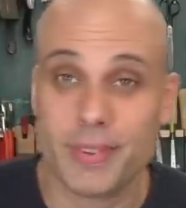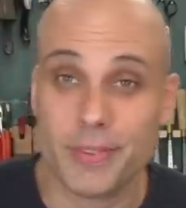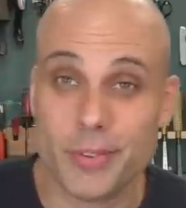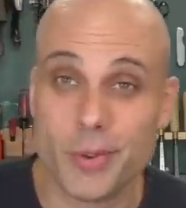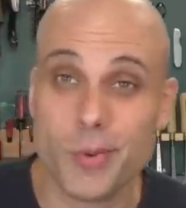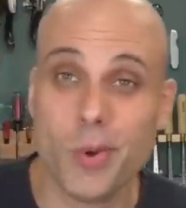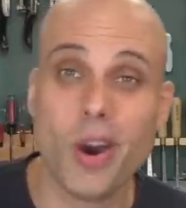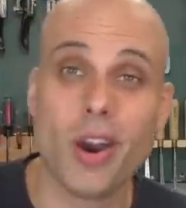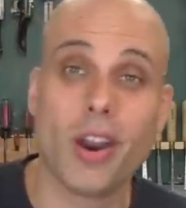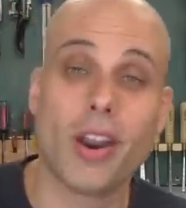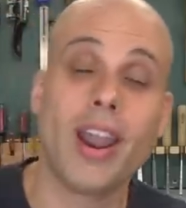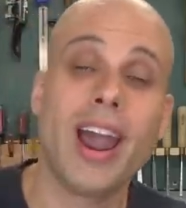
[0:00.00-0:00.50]
If
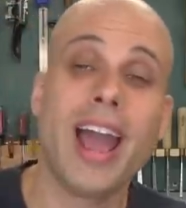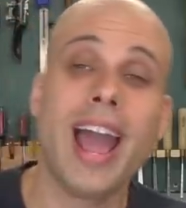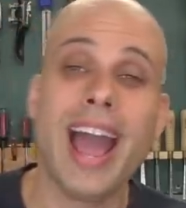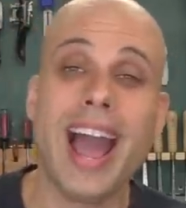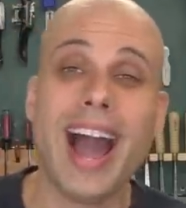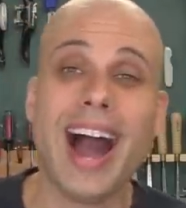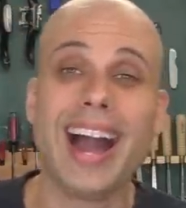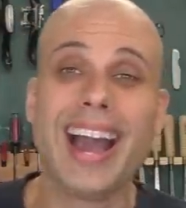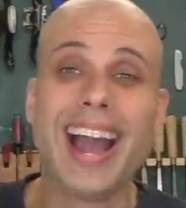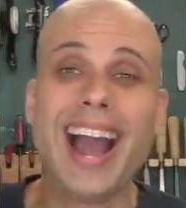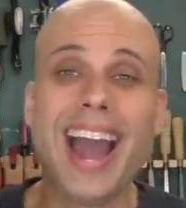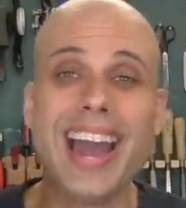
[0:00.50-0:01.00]
you are,
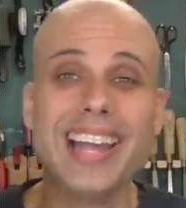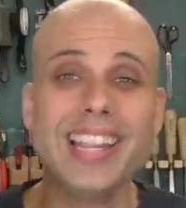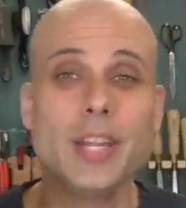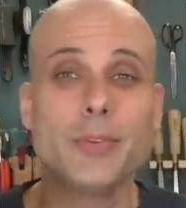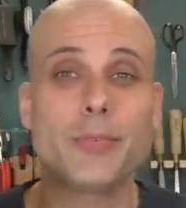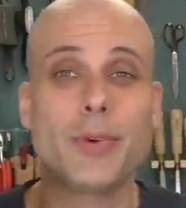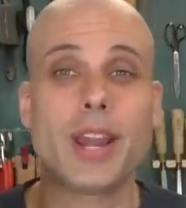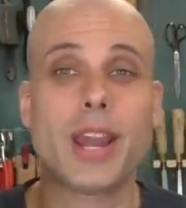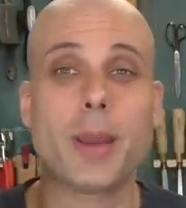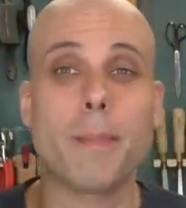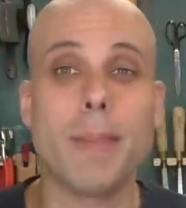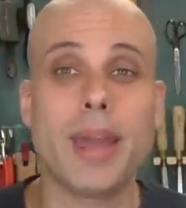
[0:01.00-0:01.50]
I highly
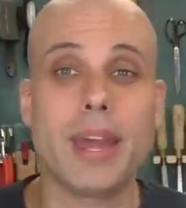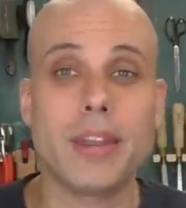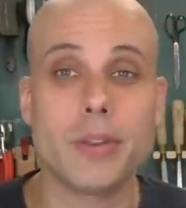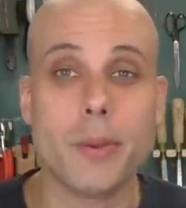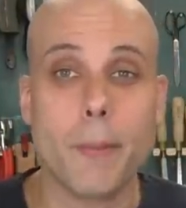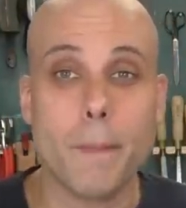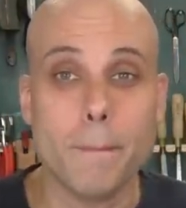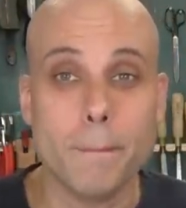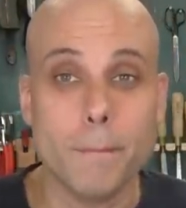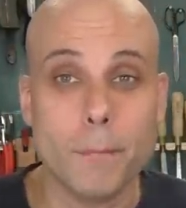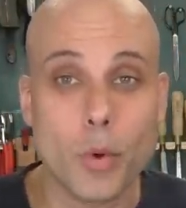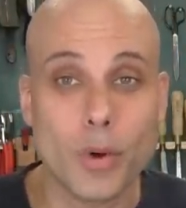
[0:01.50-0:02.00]
recommend
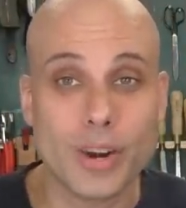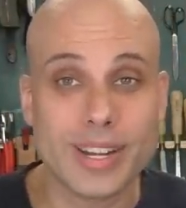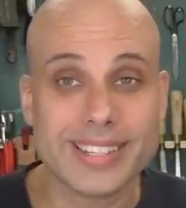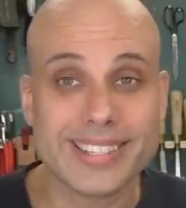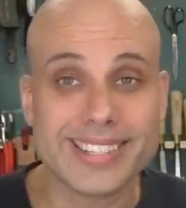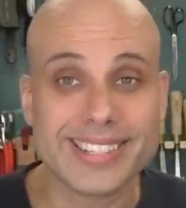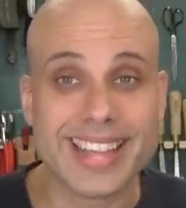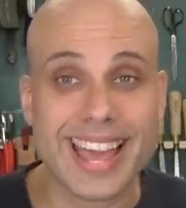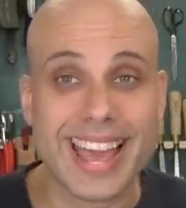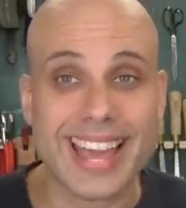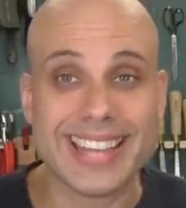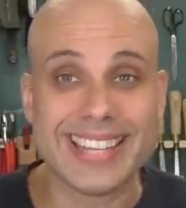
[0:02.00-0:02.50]

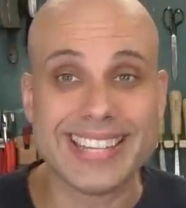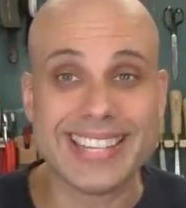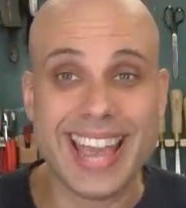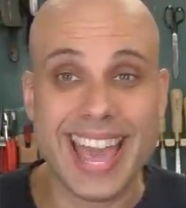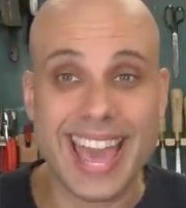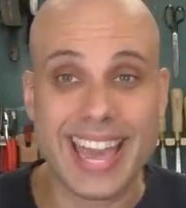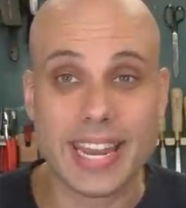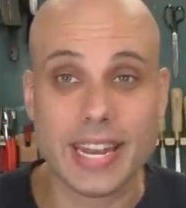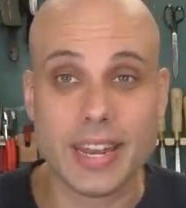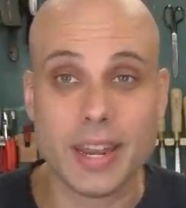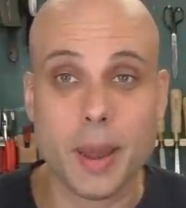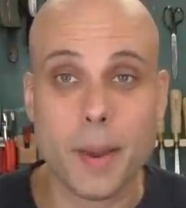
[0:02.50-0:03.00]
Mortise and
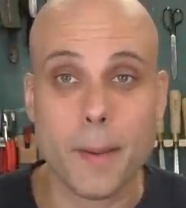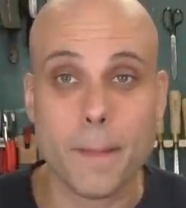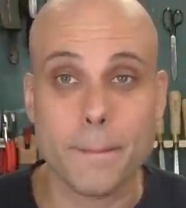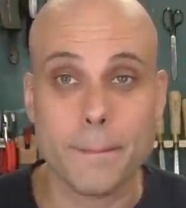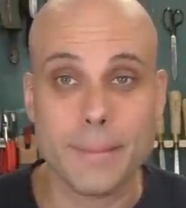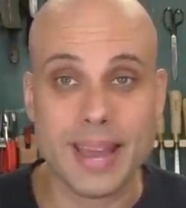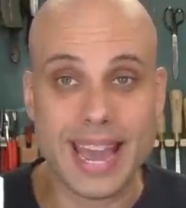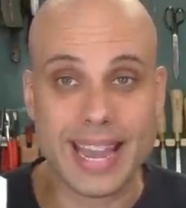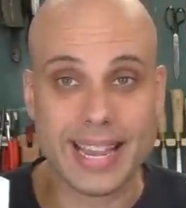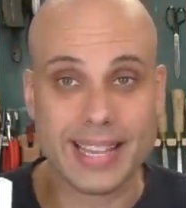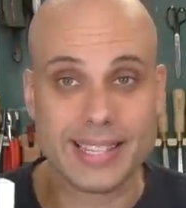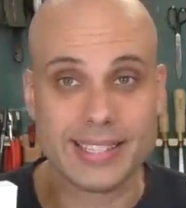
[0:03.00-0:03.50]
Tenon
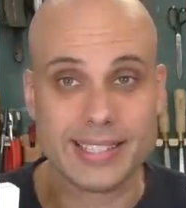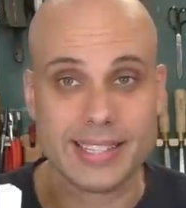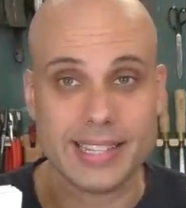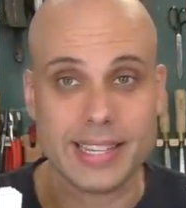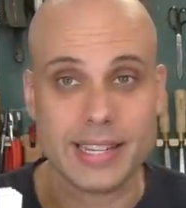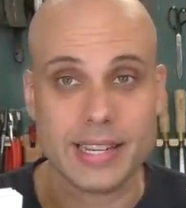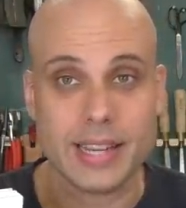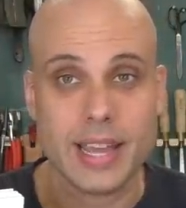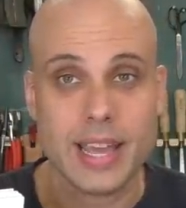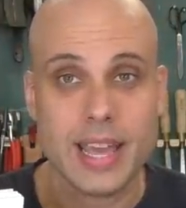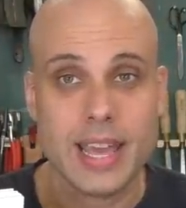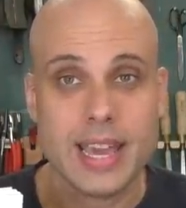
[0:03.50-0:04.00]

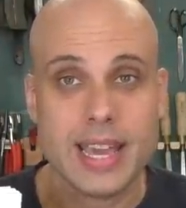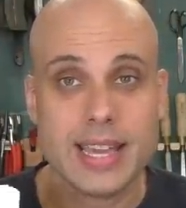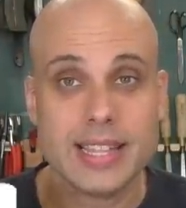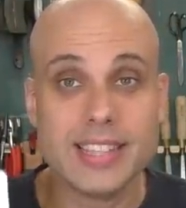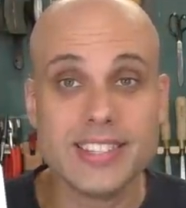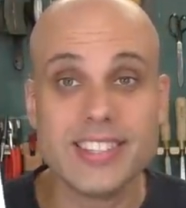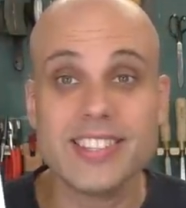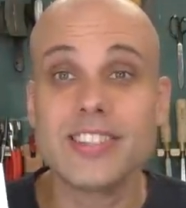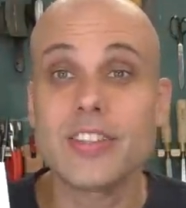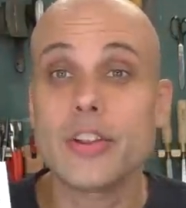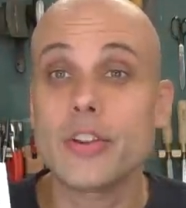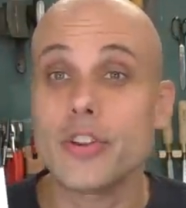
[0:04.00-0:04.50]
Magazine. This is